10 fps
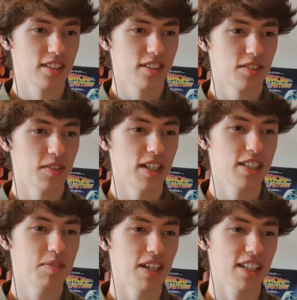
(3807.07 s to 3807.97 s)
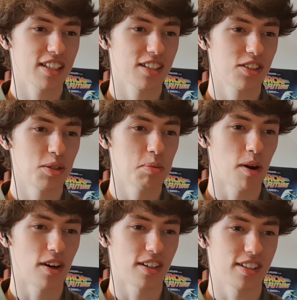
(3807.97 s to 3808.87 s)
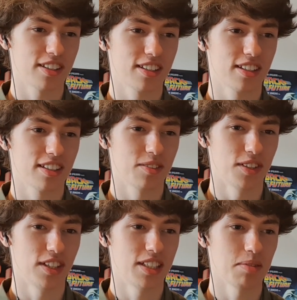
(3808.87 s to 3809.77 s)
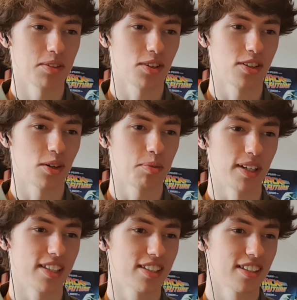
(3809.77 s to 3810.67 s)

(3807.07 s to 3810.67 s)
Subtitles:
We might need to make this a 2-parter with the same sort of topics.